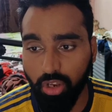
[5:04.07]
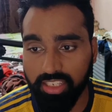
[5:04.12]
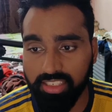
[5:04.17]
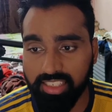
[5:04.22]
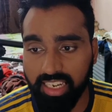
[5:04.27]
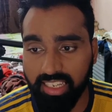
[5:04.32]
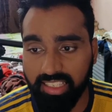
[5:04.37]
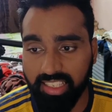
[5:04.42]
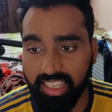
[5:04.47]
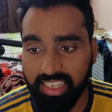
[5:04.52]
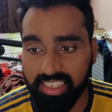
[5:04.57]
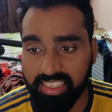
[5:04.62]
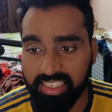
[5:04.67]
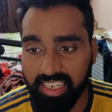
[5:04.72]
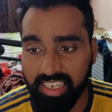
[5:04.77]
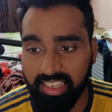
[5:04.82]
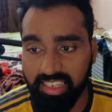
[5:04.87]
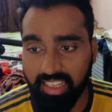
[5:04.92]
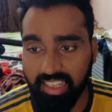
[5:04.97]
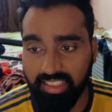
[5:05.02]
that there is
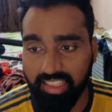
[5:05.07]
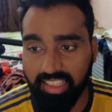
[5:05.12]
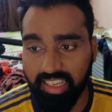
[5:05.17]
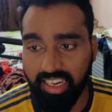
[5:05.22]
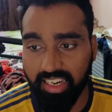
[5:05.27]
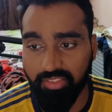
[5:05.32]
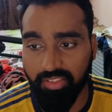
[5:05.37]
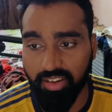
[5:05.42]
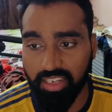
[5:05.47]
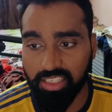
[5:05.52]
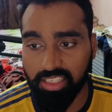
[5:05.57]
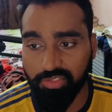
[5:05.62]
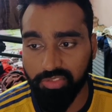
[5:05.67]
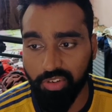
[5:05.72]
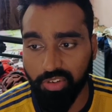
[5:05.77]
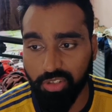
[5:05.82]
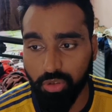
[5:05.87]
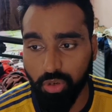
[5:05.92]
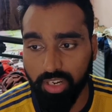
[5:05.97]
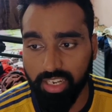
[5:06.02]
still nothing advanced
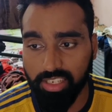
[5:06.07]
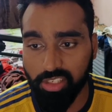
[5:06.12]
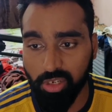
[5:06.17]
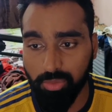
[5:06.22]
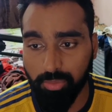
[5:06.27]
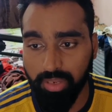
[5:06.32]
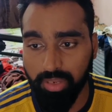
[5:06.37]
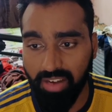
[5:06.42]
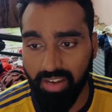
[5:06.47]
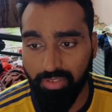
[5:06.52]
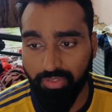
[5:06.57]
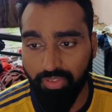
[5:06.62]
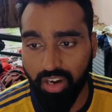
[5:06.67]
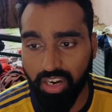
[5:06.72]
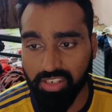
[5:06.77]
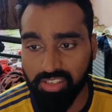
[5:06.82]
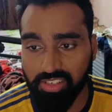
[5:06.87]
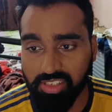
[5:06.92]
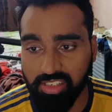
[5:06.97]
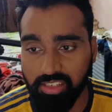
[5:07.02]
for Torres on behalf of
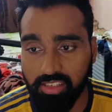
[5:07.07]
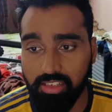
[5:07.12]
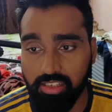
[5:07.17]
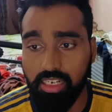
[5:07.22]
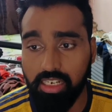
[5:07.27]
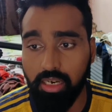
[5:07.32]
Arsenal,